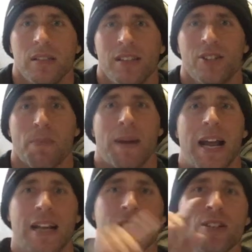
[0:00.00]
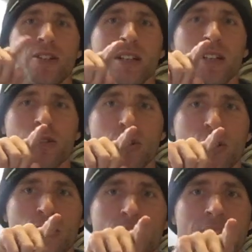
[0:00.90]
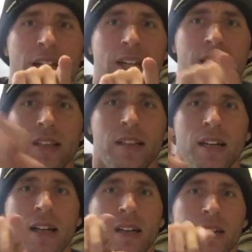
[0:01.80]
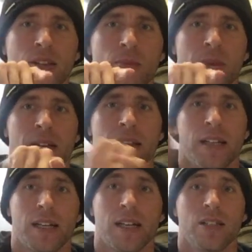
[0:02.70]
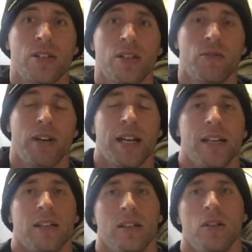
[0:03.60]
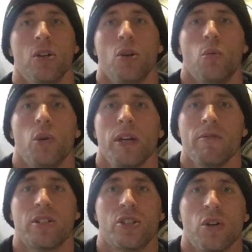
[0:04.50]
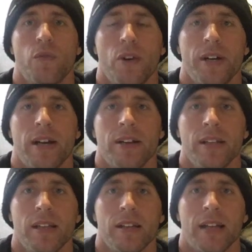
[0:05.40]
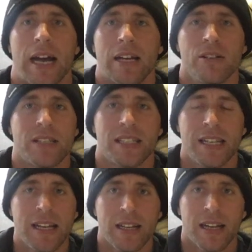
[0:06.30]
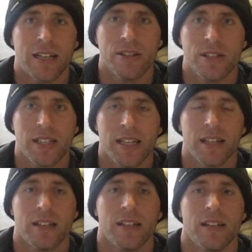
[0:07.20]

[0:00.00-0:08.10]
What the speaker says: There's a passage that goes straight and a little bit and then cuts to the right. Well, it was so far down in there that I couldn't see it.